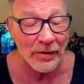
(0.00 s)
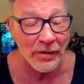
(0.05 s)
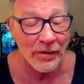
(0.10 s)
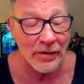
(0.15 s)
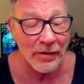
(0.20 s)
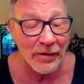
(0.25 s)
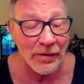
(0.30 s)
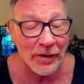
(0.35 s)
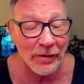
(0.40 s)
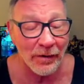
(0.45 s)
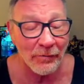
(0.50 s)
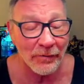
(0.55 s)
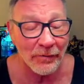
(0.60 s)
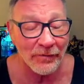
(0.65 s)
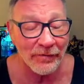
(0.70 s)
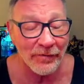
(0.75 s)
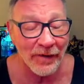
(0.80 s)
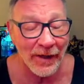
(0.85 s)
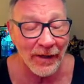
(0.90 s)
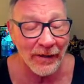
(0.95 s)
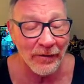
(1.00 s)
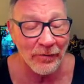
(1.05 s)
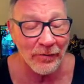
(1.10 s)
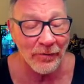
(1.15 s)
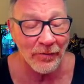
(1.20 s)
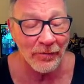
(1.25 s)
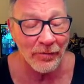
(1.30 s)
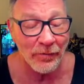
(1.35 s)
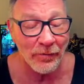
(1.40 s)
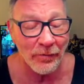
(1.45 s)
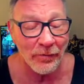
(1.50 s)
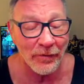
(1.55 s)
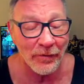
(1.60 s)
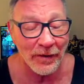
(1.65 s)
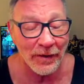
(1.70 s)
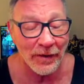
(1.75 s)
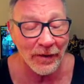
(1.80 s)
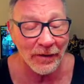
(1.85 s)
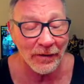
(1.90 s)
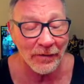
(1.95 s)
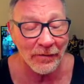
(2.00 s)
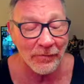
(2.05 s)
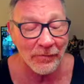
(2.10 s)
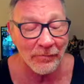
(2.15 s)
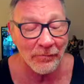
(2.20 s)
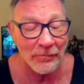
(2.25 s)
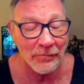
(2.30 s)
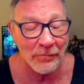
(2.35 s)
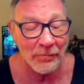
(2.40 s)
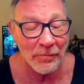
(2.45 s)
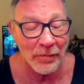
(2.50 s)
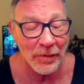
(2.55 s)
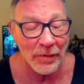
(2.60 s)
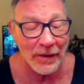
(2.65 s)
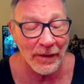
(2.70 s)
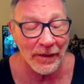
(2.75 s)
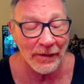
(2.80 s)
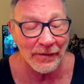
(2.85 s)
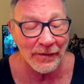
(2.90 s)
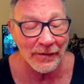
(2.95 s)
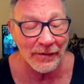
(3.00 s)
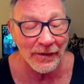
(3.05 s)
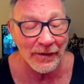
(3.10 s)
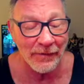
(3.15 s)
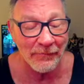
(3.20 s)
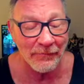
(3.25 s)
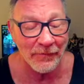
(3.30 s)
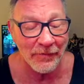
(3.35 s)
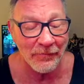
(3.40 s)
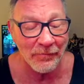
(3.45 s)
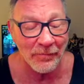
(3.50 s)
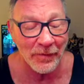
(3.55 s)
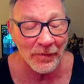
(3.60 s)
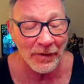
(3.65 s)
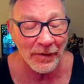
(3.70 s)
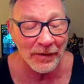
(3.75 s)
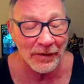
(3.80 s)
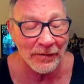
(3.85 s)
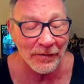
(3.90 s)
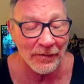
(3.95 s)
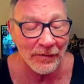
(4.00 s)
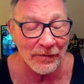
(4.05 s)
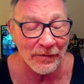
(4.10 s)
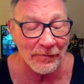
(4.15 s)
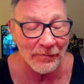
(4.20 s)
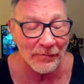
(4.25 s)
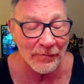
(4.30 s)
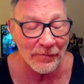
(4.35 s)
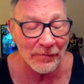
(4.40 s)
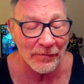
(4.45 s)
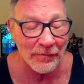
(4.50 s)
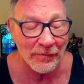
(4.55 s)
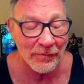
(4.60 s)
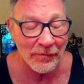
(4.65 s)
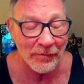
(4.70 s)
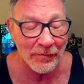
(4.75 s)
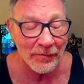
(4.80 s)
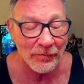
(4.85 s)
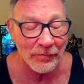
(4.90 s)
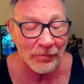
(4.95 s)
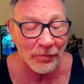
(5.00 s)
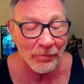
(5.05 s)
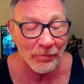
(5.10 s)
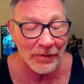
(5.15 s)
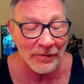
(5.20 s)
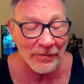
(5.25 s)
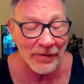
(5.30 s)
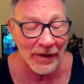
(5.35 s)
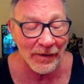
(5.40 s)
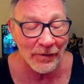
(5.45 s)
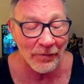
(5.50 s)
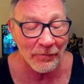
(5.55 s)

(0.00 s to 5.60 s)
I retired at 38, but I didn't have enough money to retire.